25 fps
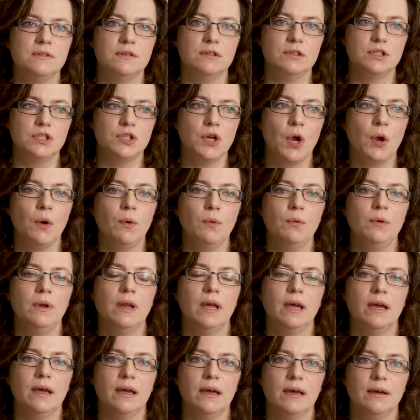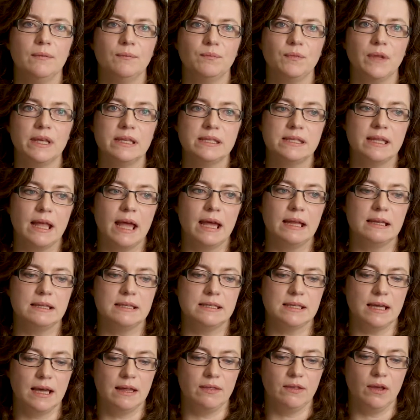shown is that
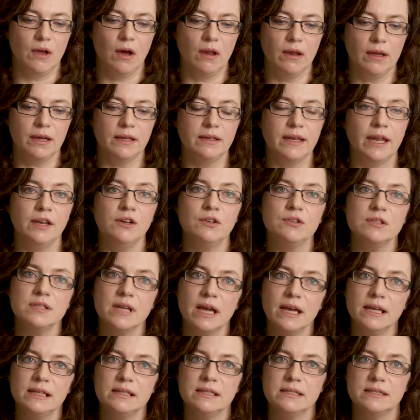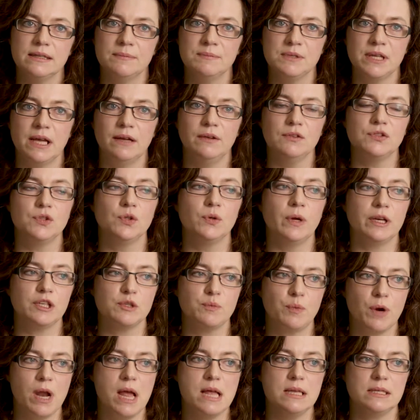the oligodendrocytes themselves do
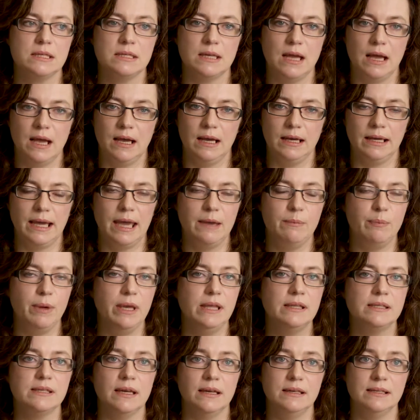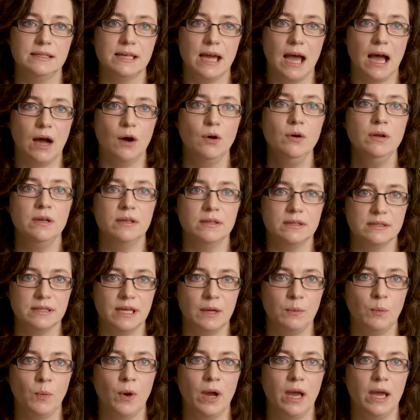express A beta and tau in the
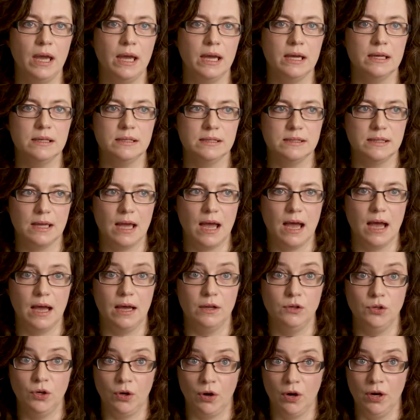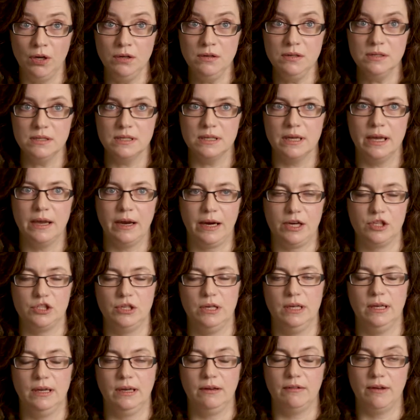same way as neurons,
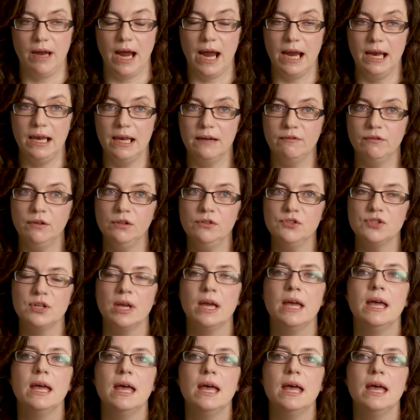actually at high levels.